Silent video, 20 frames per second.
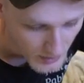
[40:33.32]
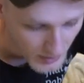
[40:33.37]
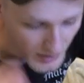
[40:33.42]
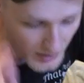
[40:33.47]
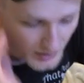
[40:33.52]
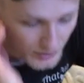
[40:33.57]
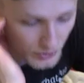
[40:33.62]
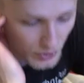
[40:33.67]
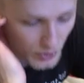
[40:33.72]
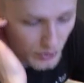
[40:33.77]

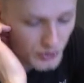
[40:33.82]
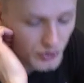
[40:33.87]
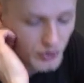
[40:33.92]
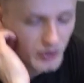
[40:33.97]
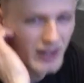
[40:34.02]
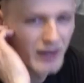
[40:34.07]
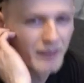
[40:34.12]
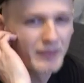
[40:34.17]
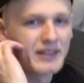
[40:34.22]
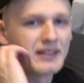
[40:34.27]
Dog tooth... I
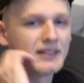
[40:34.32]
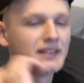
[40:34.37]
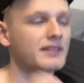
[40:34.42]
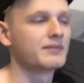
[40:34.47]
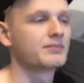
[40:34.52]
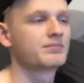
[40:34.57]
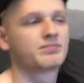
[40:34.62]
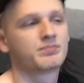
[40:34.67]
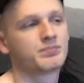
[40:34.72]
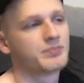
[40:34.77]
mean,
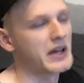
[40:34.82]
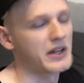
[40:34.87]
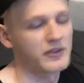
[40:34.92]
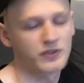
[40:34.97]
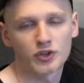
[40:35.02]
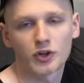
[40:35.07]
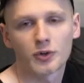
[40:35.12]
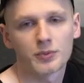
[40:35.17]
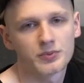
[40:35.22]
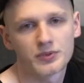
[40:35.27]
pet
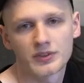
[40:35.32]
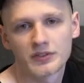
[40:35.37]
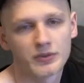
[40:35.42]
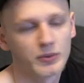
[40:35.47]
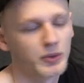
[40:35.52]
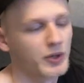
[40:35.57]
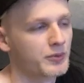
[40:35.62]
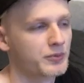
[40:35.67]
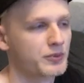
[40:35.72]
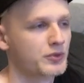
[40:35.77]
shops, if you want a
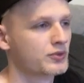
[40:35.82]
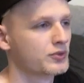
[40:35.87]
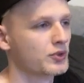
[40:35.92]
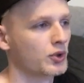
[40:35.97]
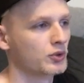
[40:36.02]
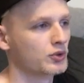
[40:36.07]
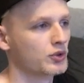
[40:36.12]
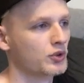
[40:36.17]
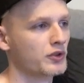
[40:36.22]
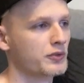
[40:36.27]
dog
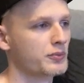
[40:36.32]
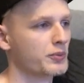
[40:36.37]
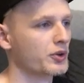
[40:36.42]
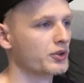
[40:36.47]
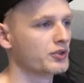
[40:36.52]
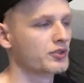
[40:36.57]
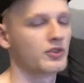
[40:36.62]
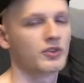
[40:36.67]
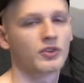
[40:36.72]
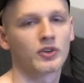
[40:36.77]
toothbrush and
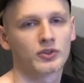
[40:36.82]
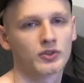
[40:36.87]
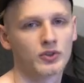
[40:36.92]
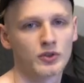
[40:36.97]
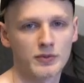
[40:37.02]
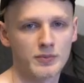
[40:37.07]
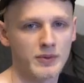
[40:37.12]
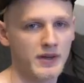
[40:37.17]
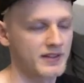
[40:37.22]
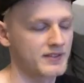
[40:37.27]
dog
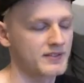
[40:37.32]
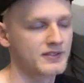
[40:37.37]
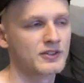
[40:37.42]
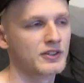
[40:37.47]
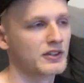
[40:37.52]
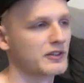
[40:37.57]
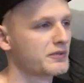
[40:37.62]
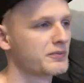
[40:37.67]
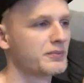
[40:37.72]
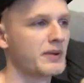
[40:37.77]
toothpaste and stuff,
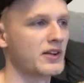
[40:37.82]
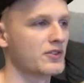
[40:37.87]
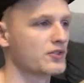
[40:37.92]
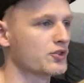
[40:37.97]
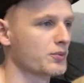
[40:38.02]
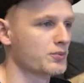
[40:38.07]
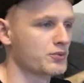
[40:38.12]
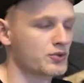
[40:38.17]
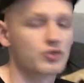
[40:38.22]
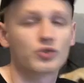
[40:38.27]
pet shops
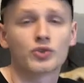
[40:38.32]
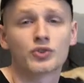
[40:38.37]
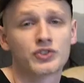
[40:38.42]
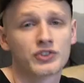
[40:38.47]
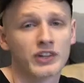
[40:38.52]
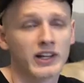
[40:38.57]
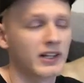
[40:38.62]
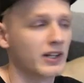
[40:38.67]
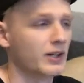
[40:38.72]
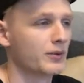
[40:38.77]
should sell
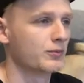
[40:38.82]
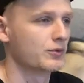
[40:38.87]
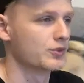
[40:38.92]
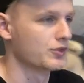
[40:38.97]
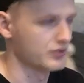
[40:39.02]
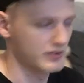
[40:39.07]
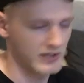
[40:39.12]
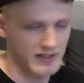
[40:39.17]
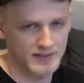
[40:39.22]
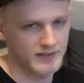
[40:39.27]
them. Just
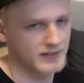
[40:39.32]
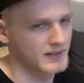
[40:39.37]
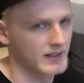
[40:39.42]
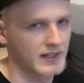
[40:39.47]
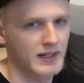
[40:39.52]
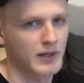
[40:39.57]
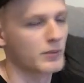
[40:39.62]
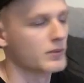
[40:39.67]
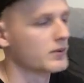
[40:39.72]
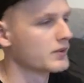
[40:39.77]
ask the
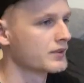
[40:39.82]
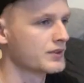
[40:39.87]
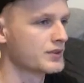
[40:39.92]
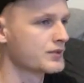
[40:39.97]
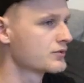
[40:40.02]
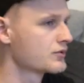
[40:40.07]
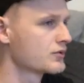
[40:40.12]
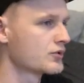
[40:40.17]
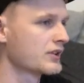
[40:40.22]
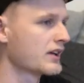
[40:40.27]
counter that
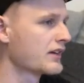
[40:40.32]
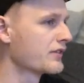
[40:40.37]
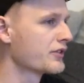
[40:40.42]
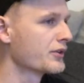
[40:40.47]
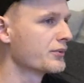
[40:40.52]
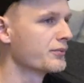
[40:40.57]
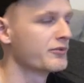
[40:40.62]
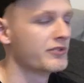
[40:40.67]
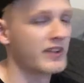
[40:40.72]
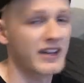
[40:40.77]
should have them.
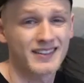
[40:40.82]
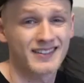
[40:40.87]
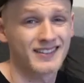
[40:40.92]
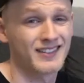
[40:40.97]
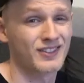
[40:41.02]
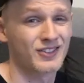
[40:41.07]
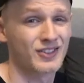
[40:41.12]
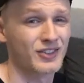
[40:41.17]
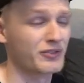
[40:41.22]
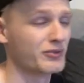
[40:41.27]
Vets and
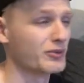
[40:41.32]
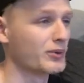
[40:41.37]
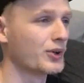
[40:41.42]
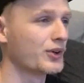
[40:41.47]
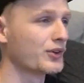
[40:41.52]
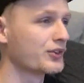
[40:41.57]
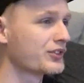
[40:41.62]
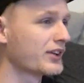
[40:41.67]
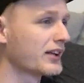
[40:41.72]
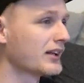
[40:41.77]
stuff will all
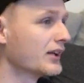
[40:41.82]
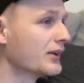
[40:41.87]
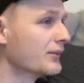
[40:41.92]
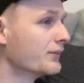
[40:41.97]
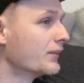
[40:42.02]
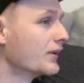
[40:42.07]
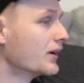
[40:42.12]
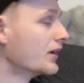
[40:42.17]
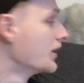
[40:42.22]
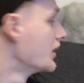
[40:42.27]
sell them.
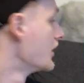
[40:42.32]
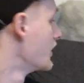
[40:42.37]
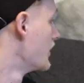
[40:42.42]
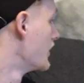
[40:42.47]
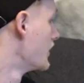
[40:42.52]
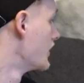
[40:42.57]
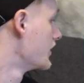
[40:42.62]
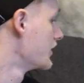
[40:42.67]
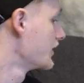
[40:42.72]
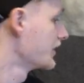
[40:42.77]

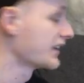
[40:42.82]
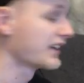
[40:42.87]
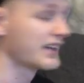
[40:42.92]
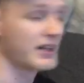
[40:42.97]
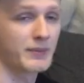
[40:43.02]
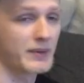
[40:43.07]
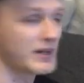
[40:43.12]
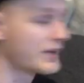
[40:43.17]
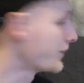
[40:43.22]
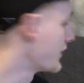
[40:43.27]
You can get them
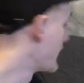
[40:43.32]
anywhere.